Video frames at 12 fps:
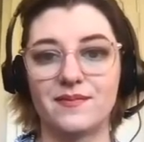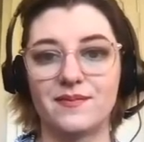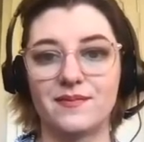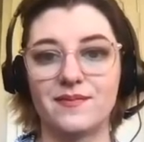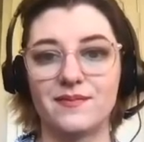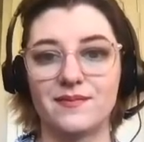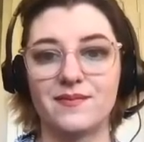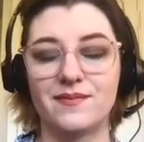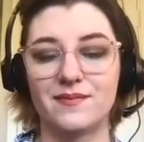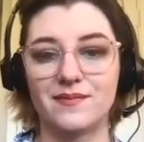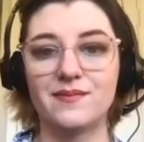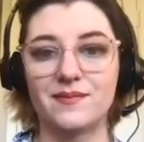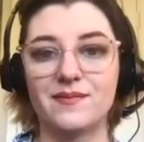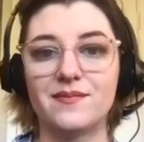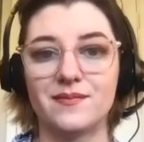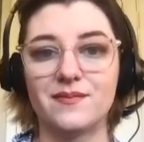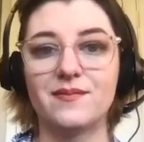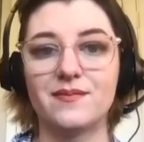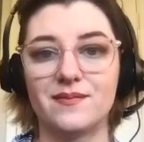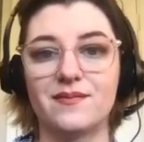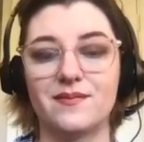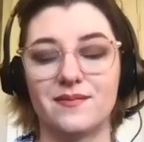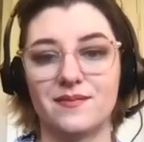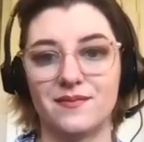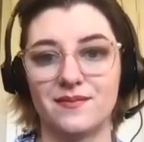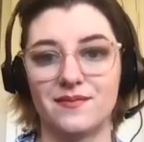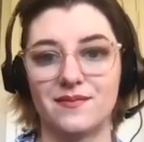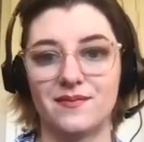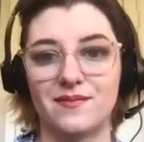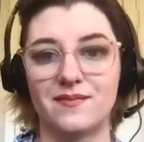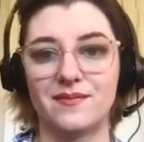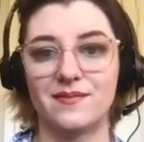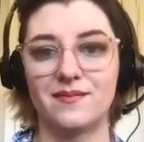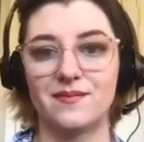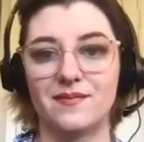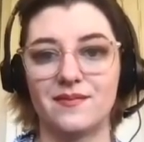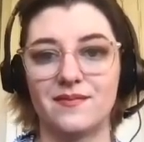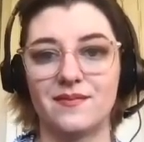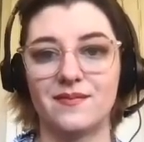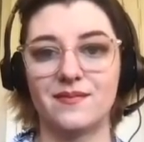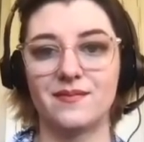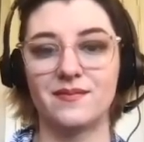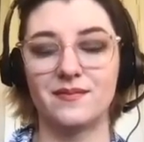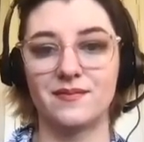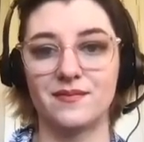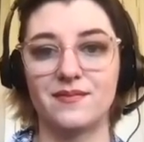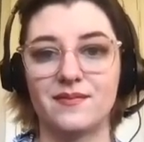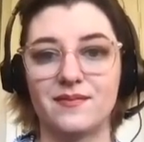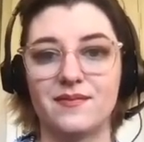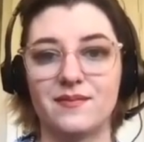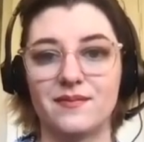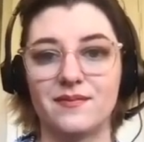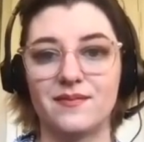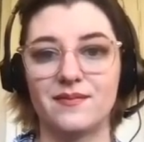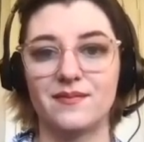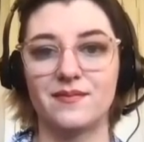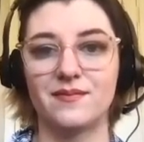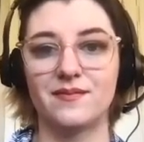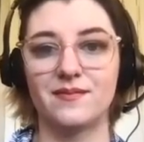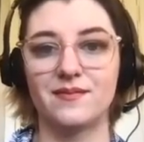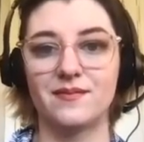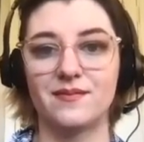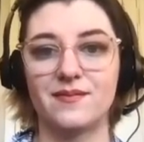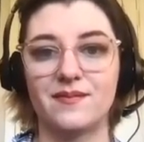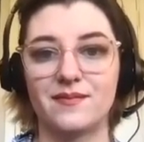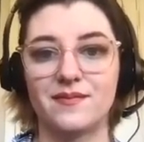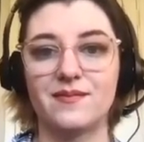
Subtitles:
The person shown says nothing.